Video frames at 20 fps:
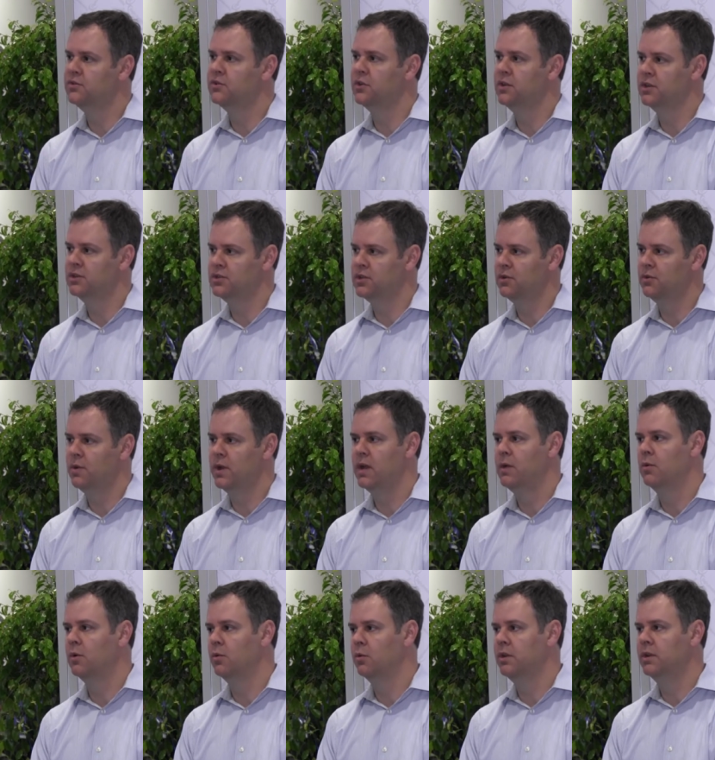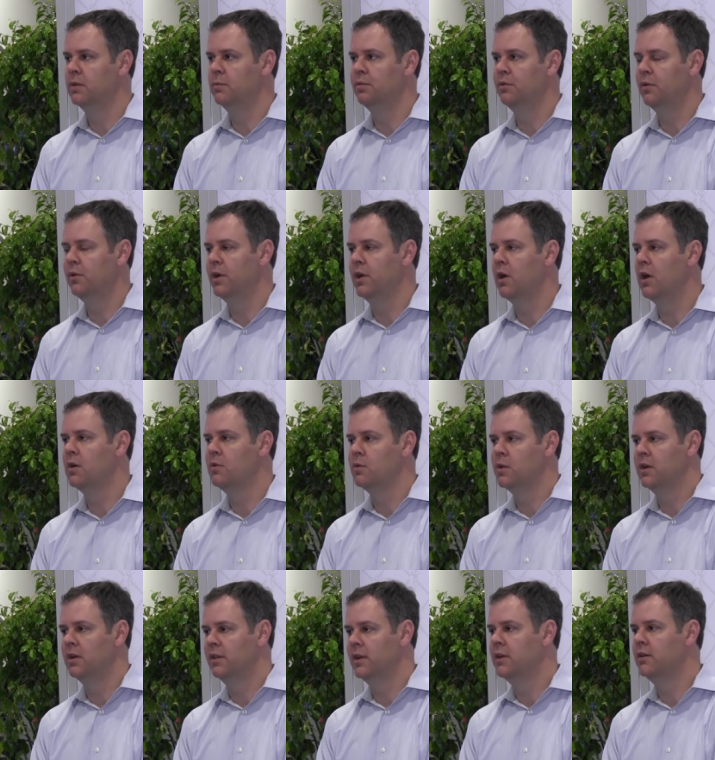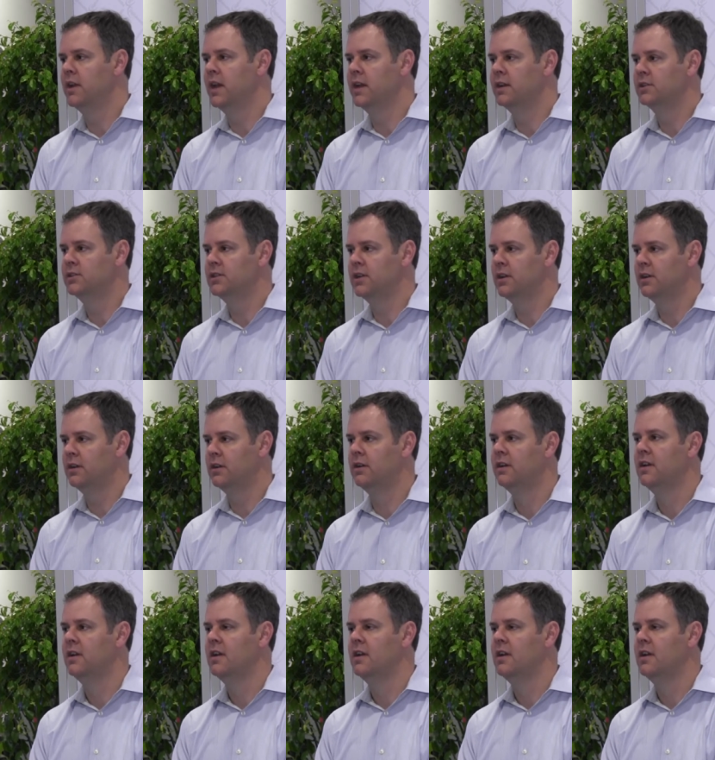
traditional way where we deploy hardware in their data center,